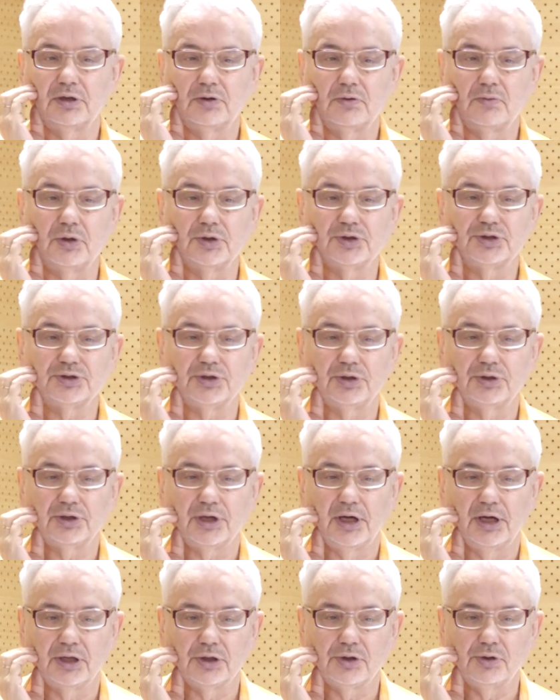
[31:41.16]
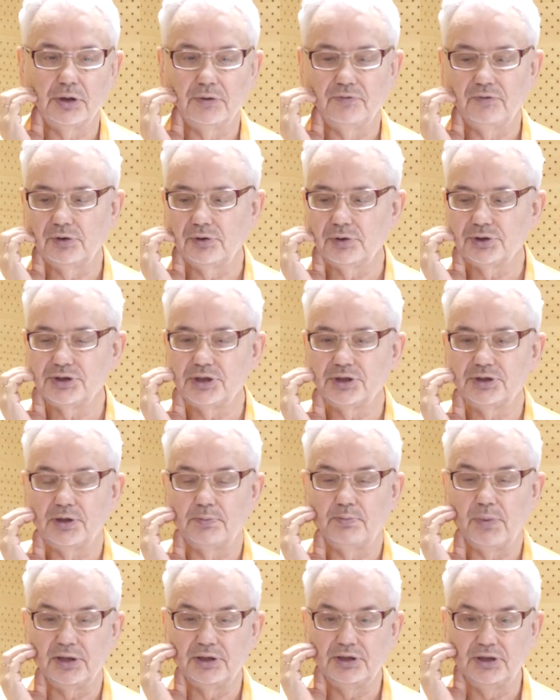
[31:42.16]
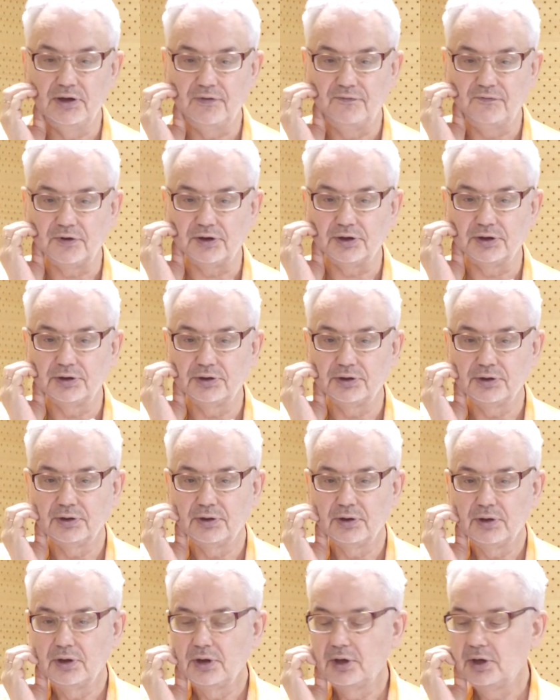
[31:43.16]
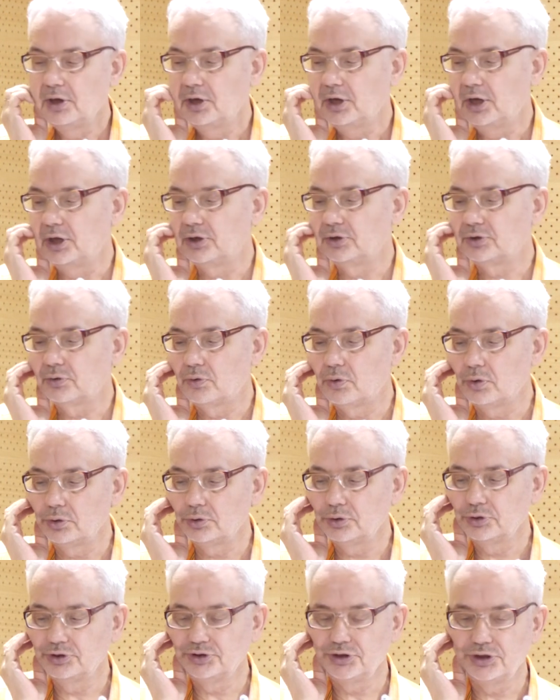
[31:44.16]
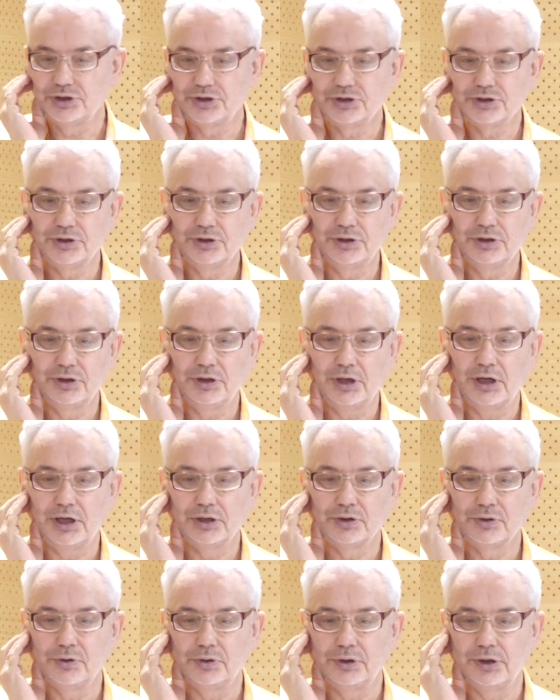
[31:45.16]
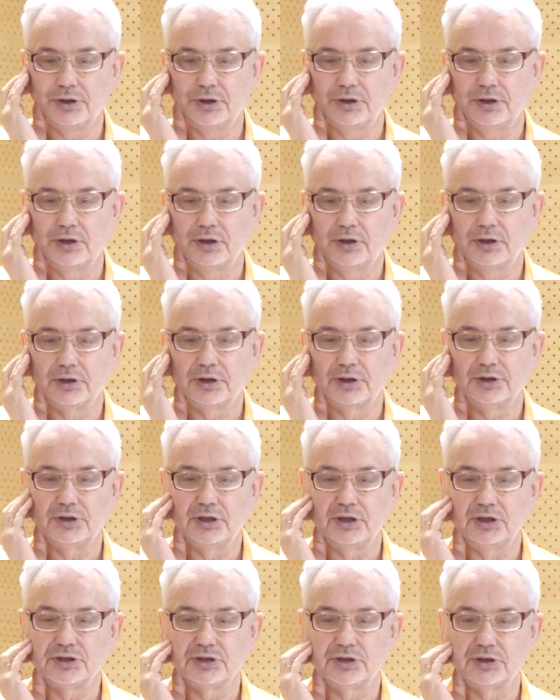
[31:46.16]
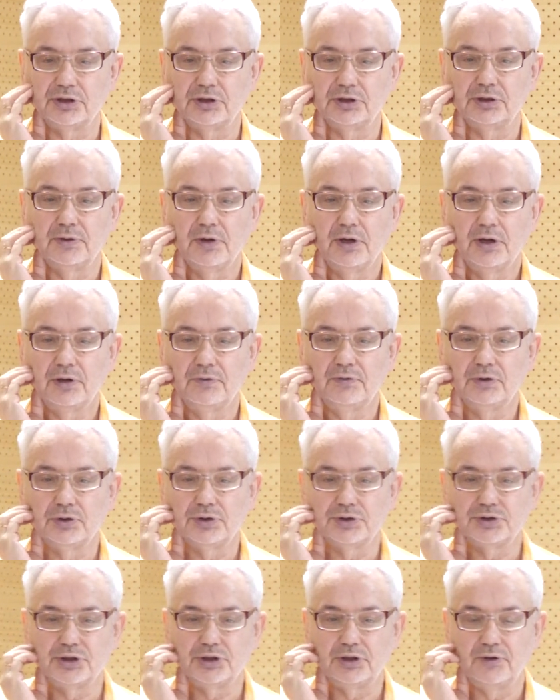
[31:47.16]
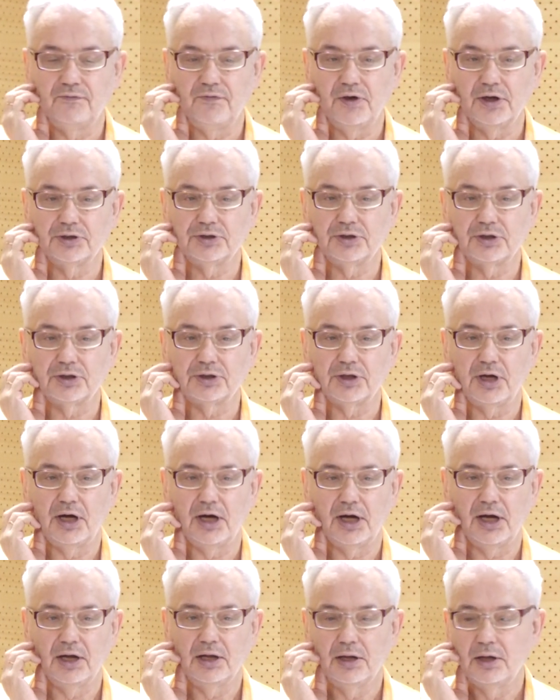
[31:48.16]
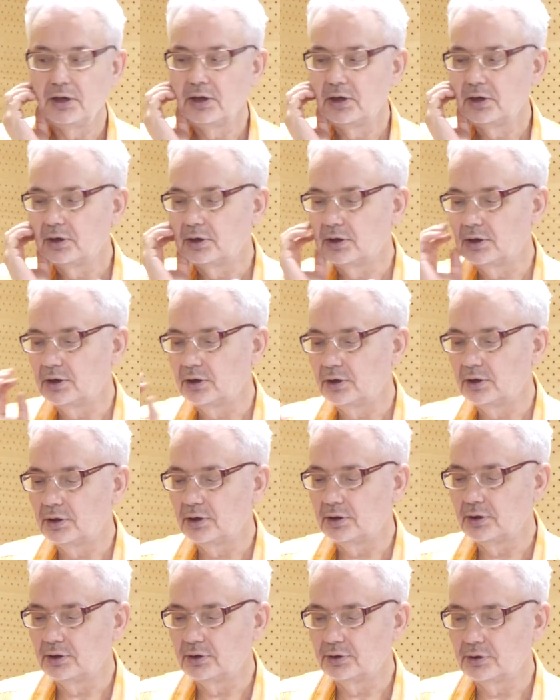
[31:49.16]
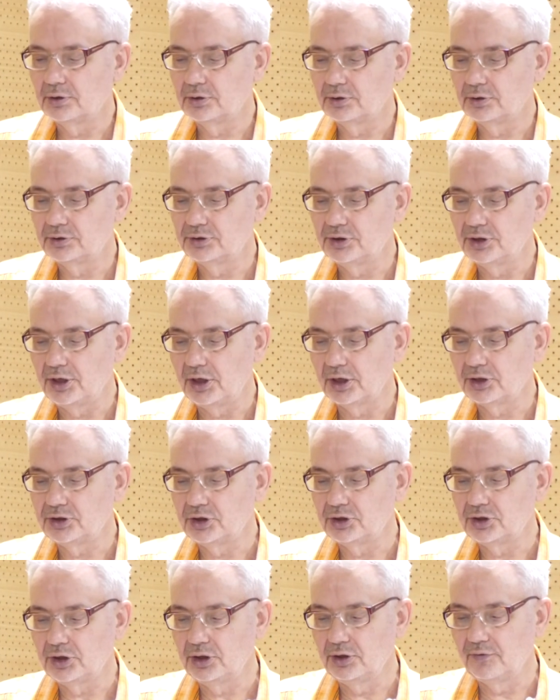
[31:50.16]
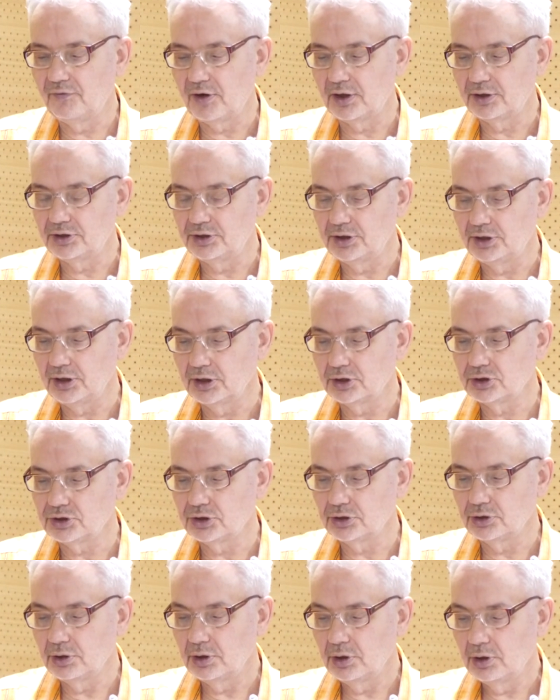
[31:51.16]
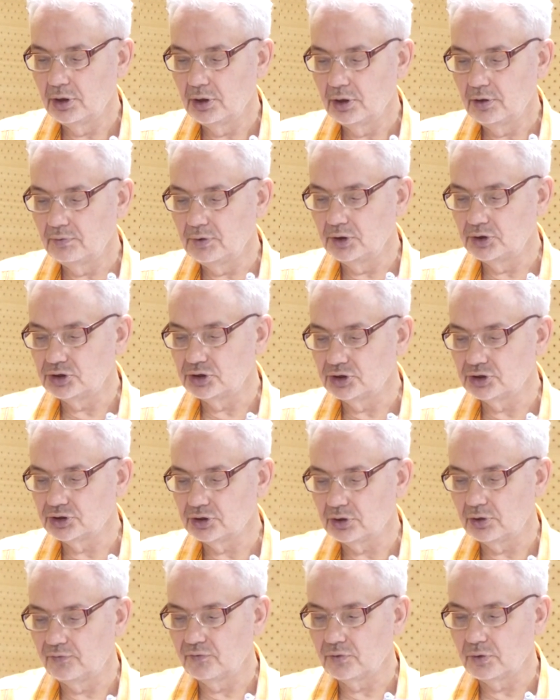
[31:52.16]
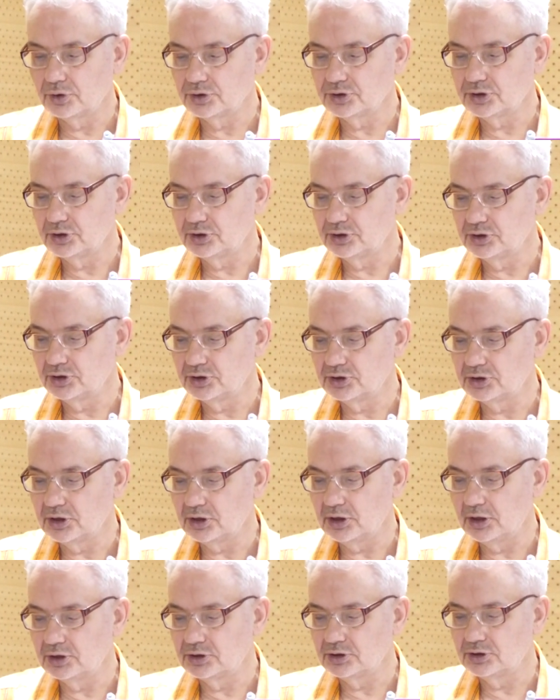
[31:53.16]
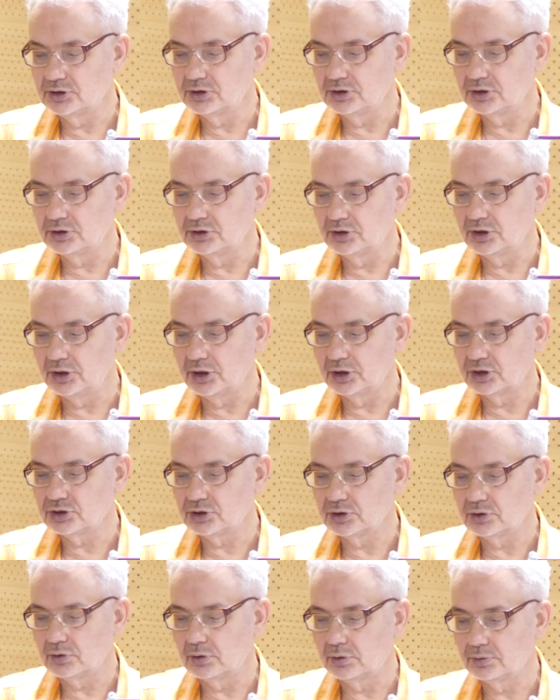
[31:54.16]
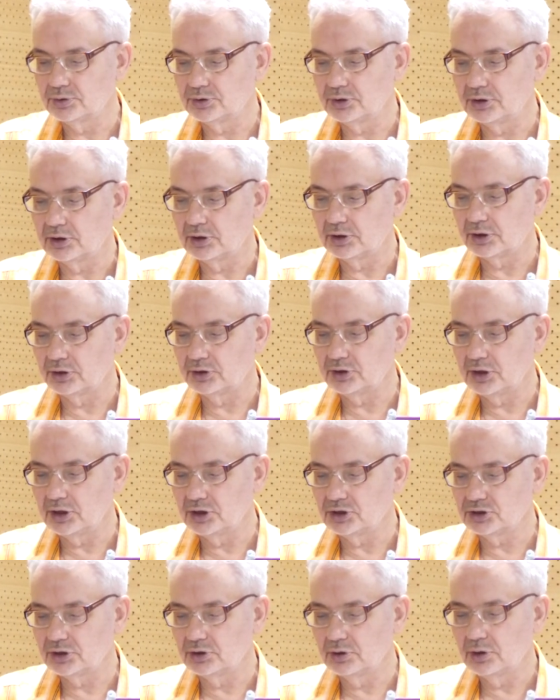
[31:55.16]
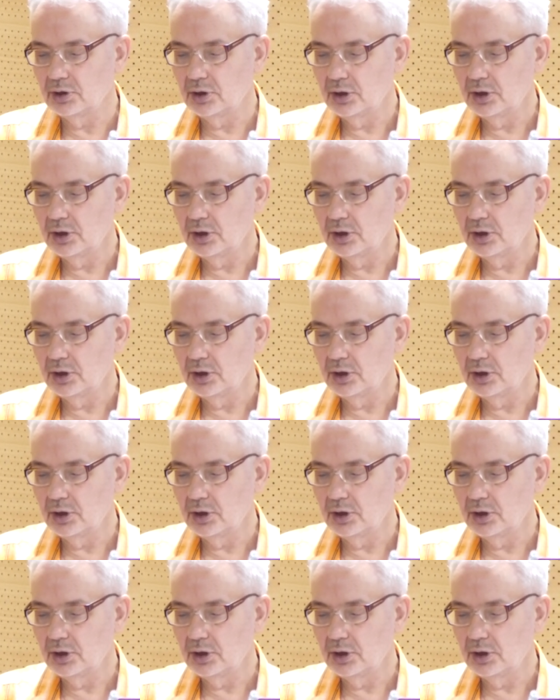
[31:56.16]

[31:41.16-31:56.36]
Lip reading: constant angular velocity, but different. And all these angular rotational velocity vectors are directed in one direction, which is, of course, in this case, the direction of the rotation.